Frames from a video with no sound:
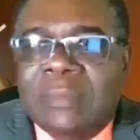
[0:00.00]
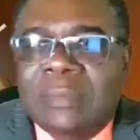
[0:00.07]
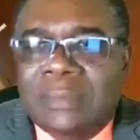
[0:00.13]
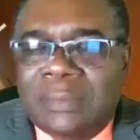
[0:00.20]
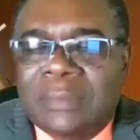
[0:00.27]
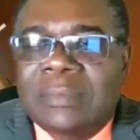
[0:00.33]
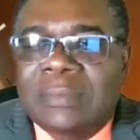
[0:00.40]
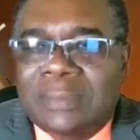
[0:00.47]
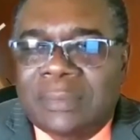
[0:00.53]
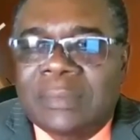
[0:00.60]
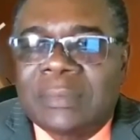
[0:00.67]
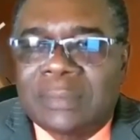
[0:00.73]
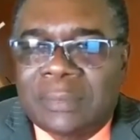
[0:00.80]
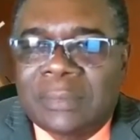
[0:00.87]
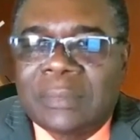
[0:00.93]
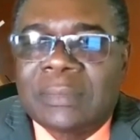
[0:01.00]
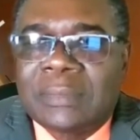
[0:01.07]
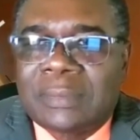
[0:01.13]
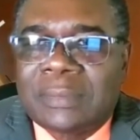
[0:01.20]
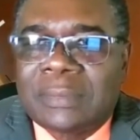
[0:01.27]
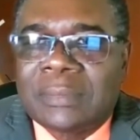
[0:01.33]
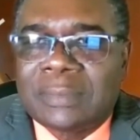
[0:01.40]
The minister
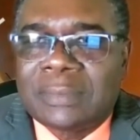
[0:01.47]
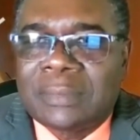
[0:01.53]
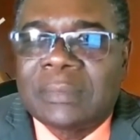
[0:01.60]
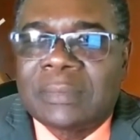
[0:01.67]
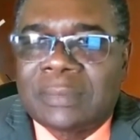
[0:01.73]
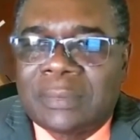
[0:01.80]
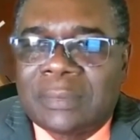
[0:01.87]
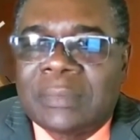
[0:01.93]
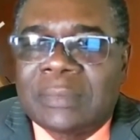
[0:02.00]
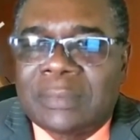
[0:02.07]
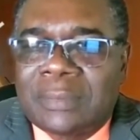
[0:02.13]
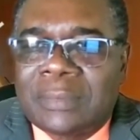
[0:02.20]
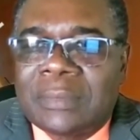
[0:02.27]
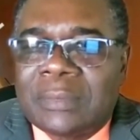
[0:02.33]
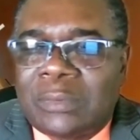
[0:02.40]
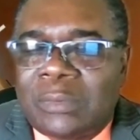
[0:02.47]
prepares the